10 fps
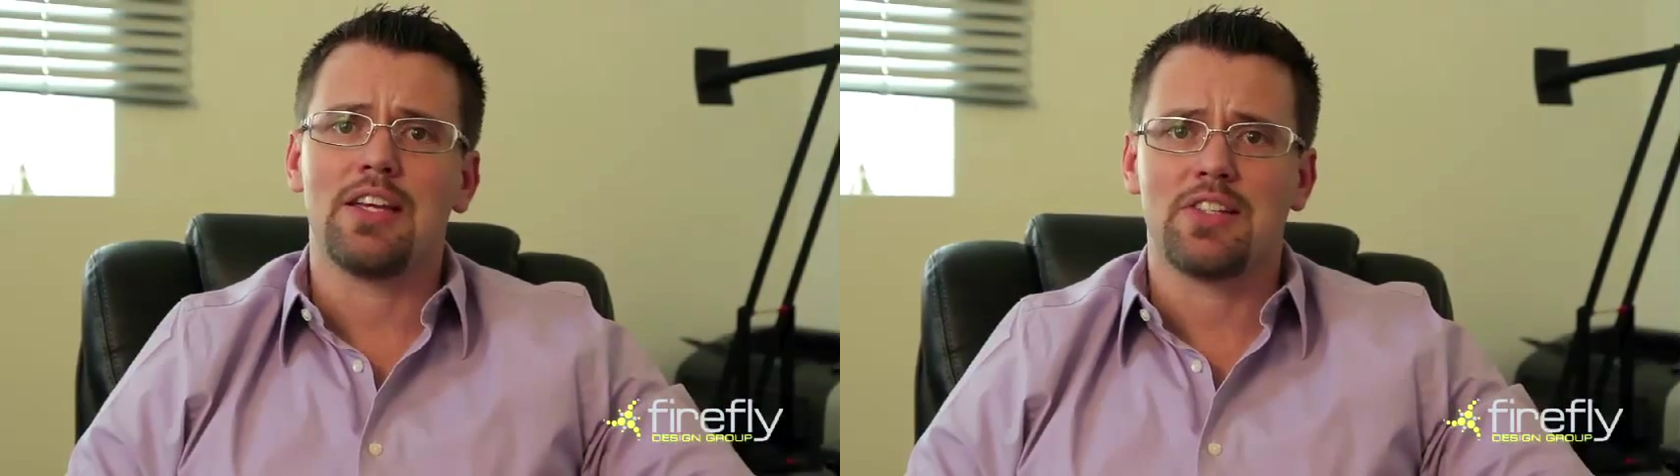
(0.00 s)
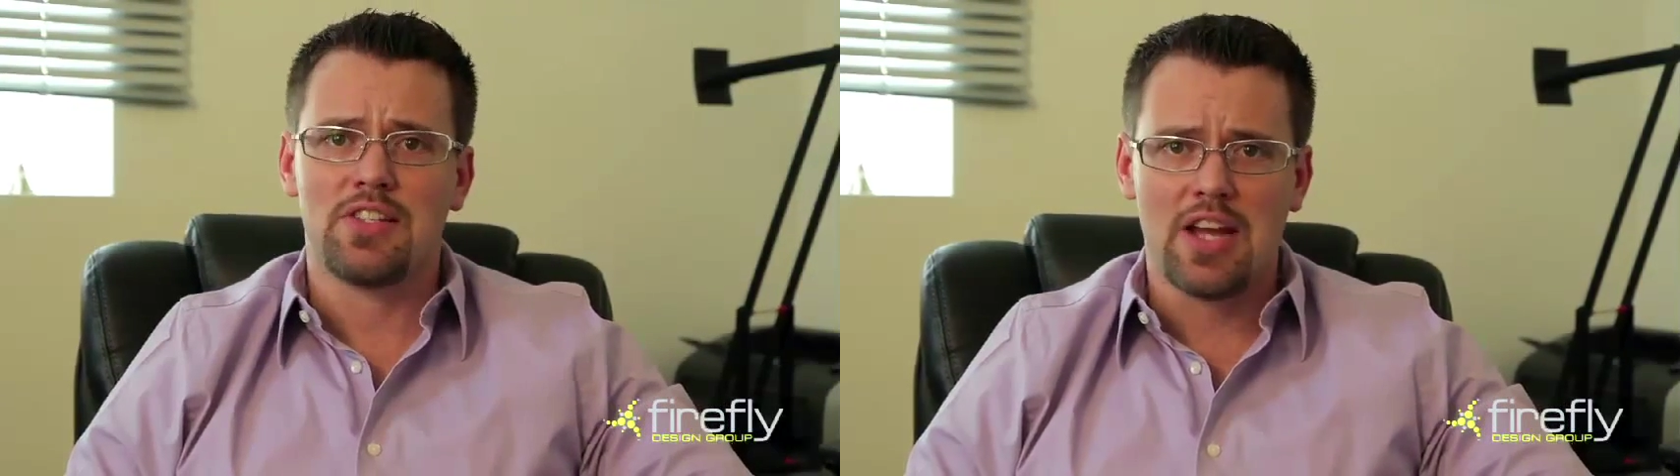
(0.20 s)

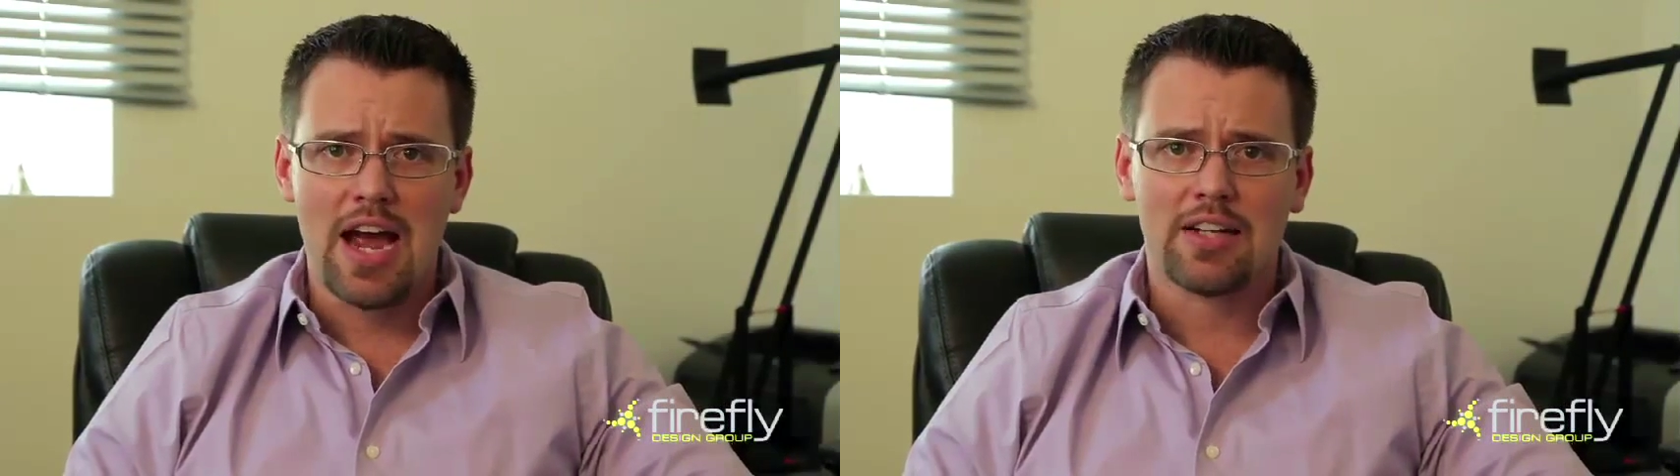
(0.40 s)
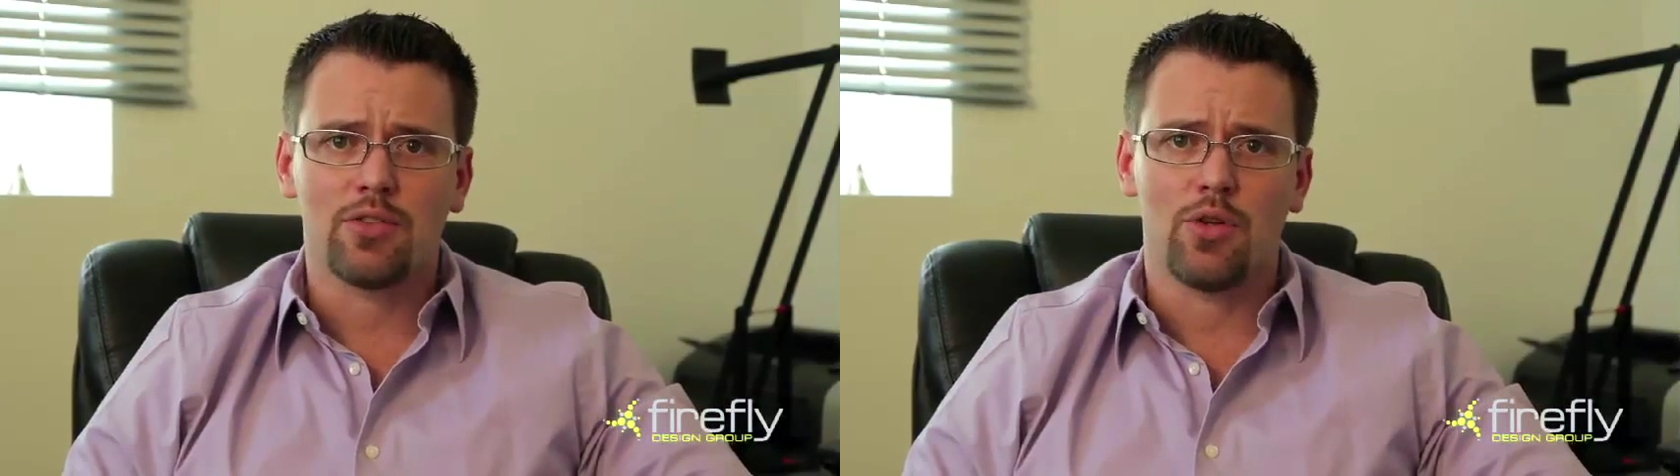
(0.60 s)

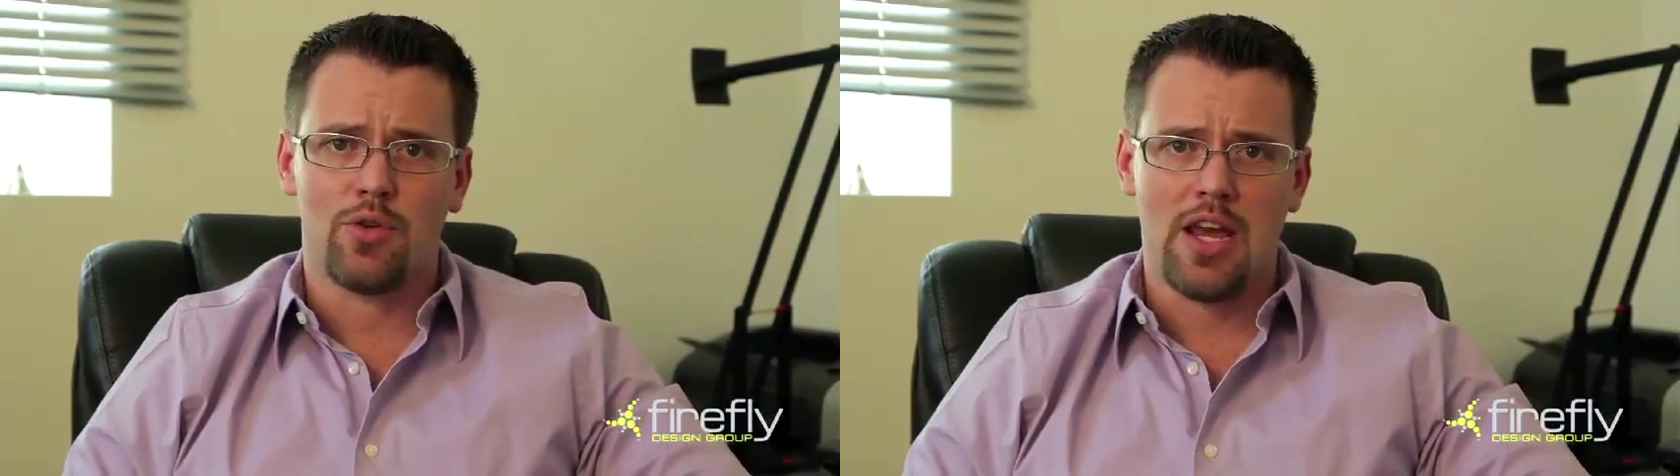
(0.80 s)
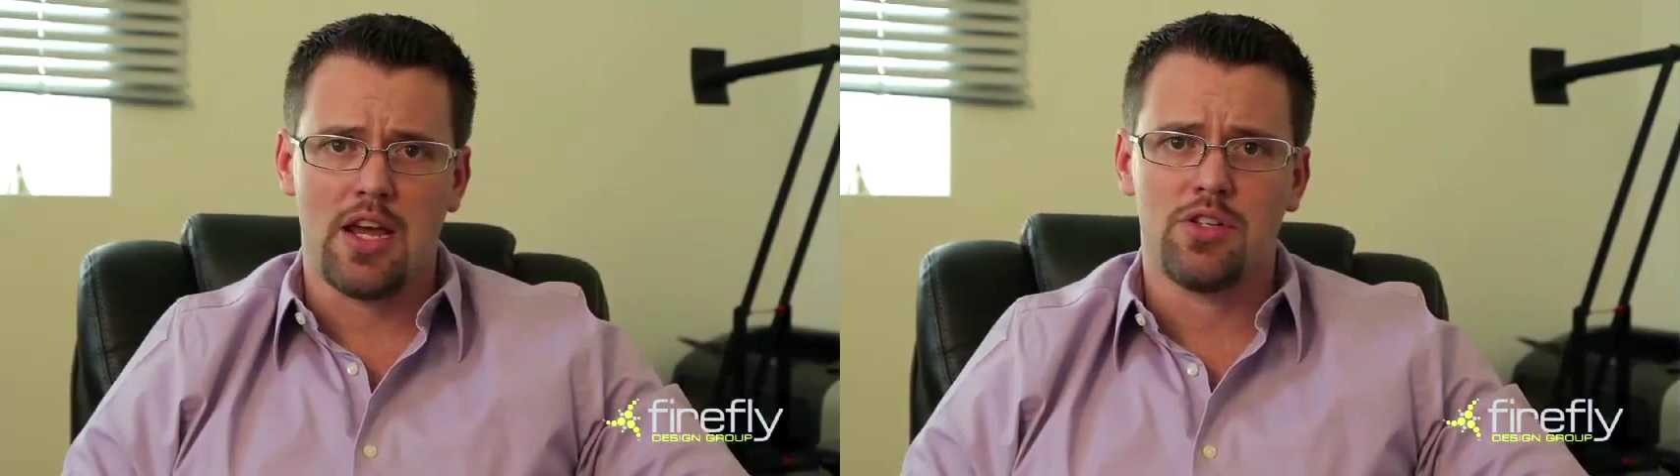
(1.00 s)
exact
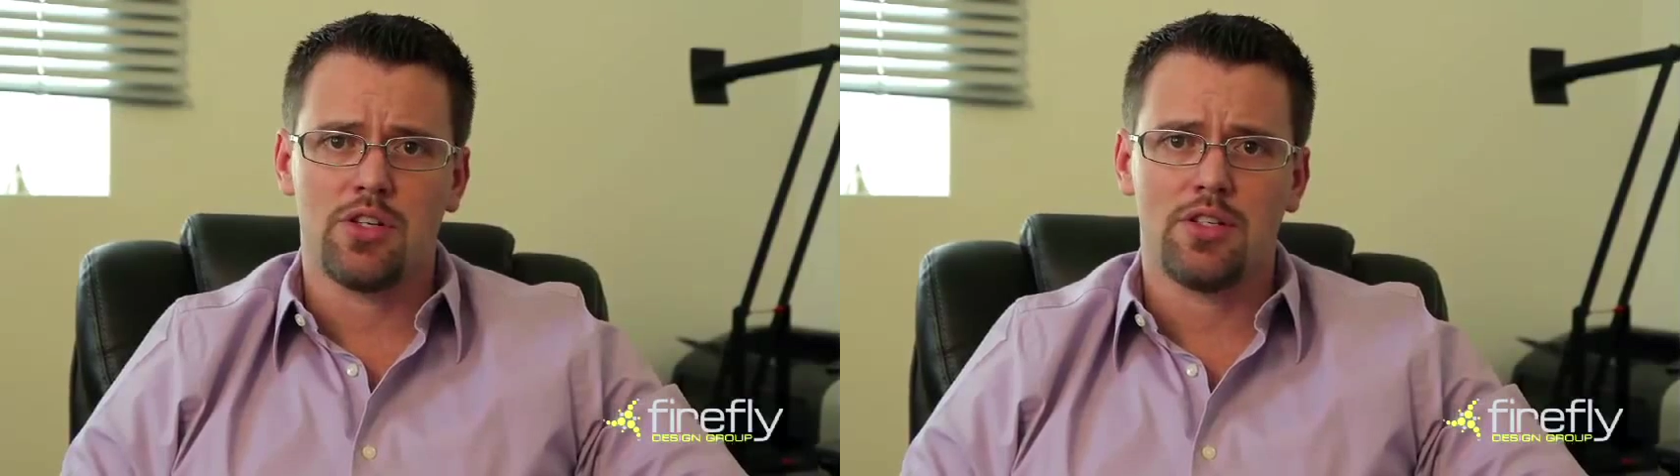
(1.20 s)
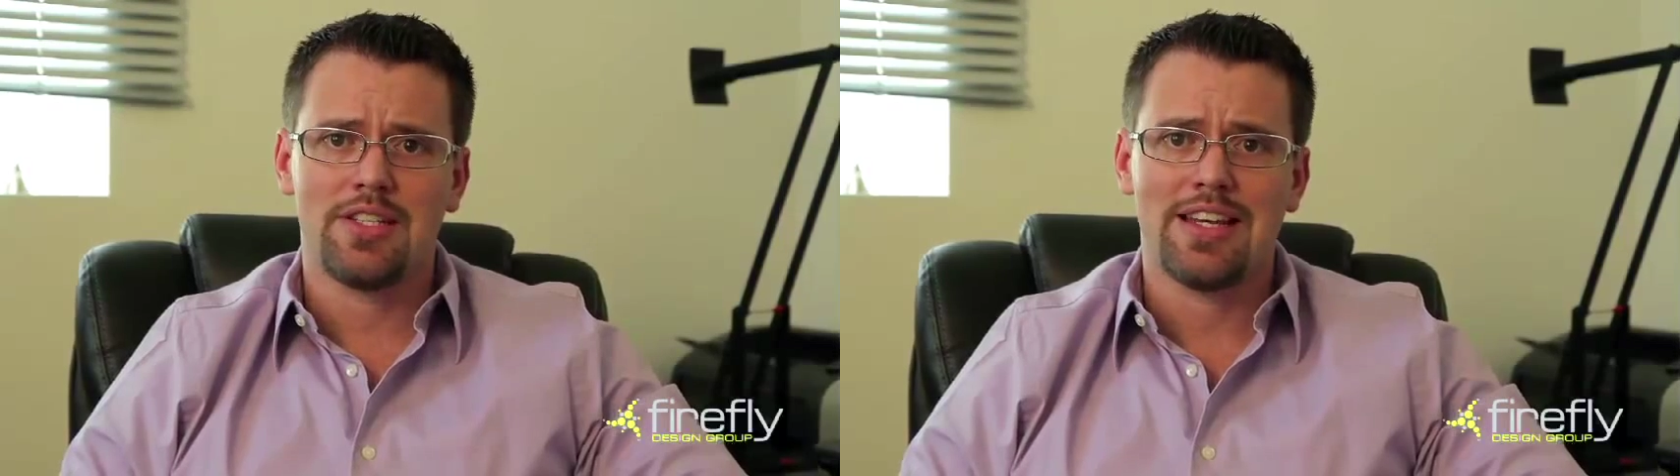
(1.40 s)

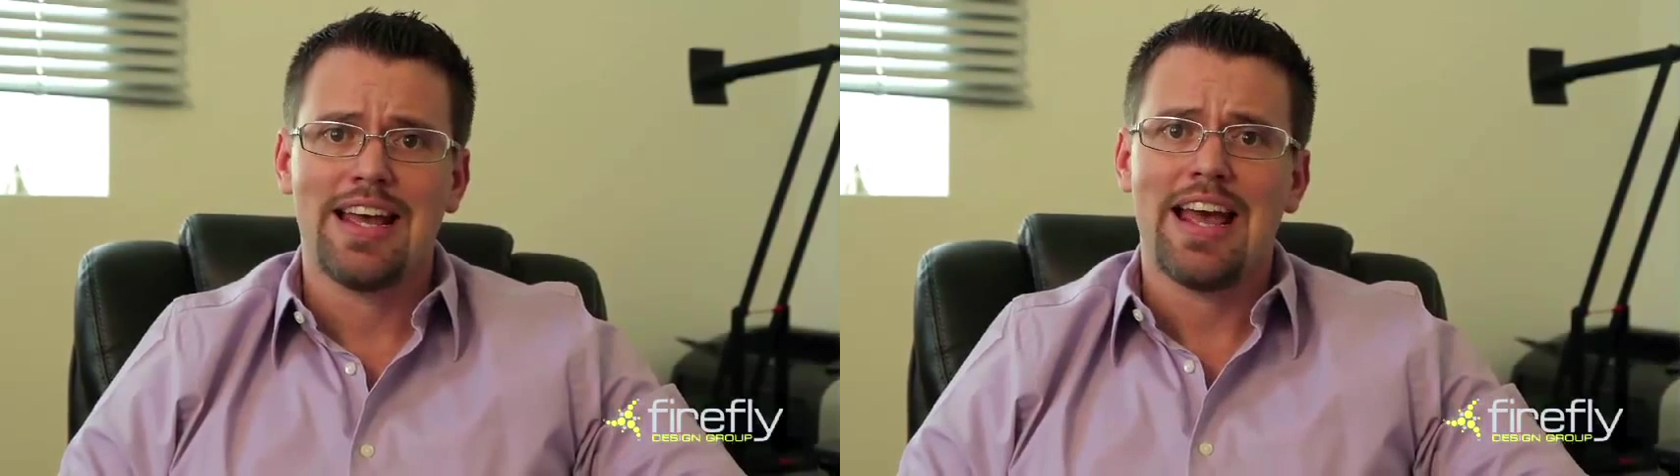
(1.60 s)
locations